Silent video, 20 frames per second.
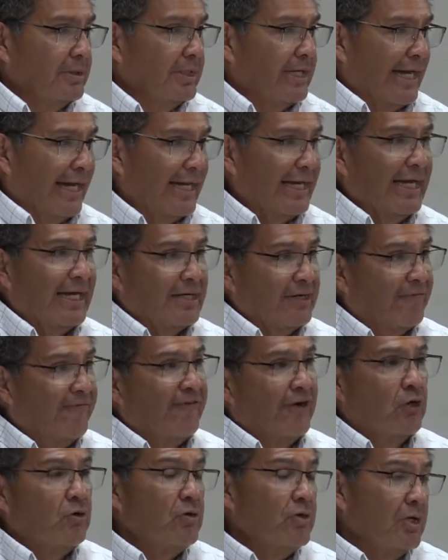I got a
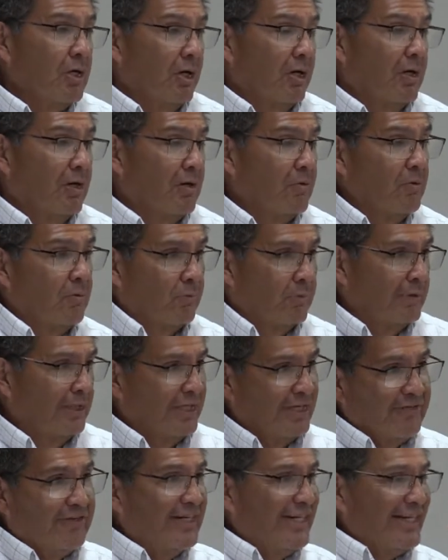phone call
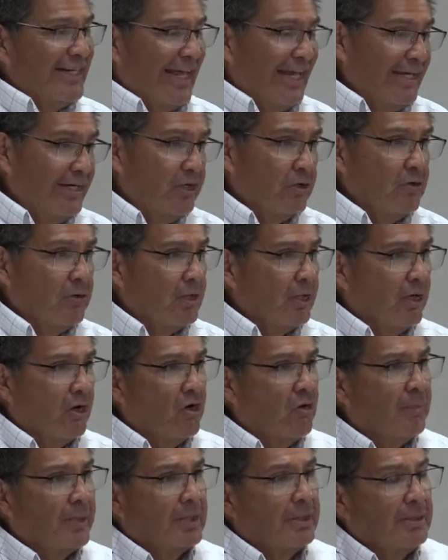living in Ada,
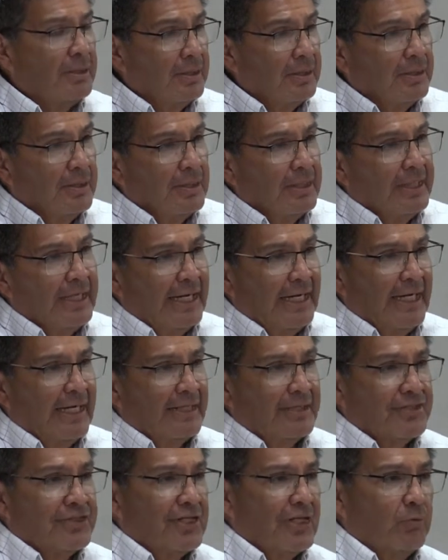Oklahoma,
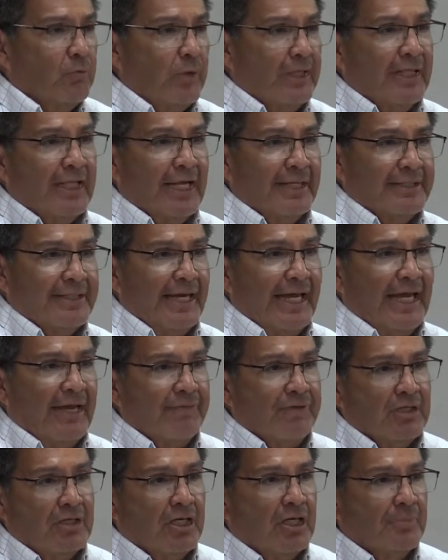and said, We'd like to
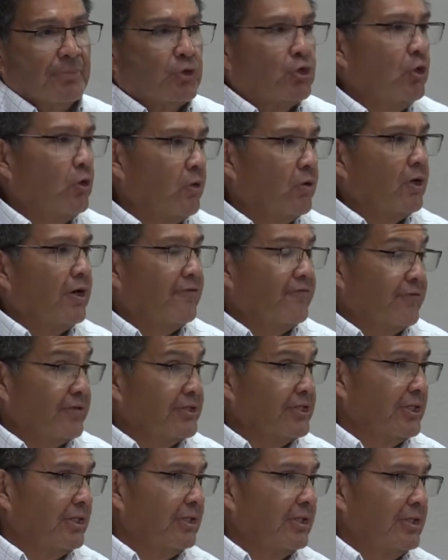have you come tour our
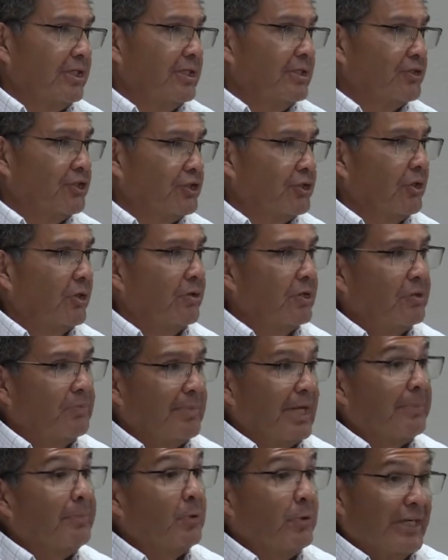facility and show you.
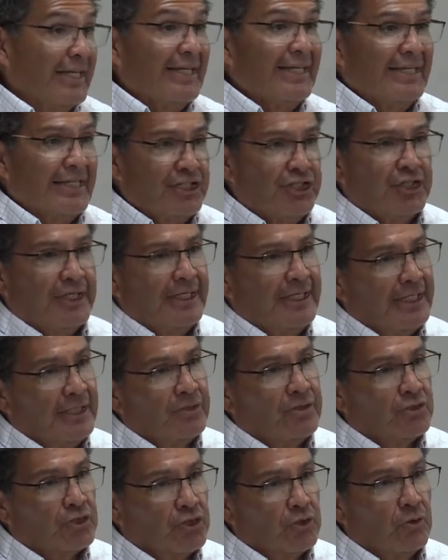Maybe we can get you
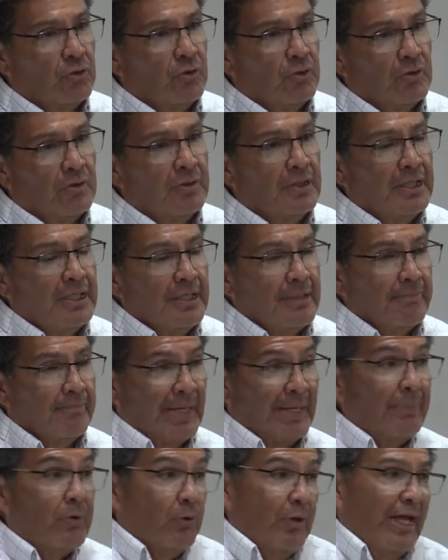into school.
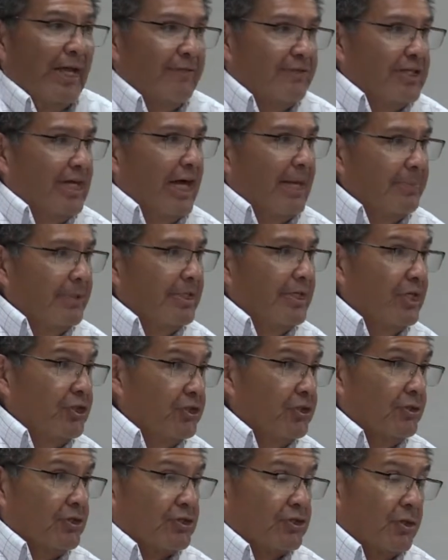Maybe we have time to
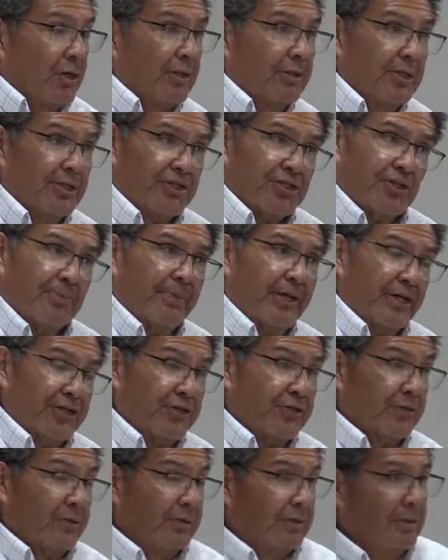get you to start this
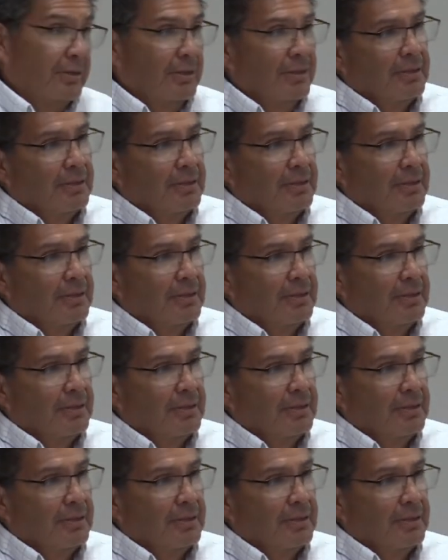semester.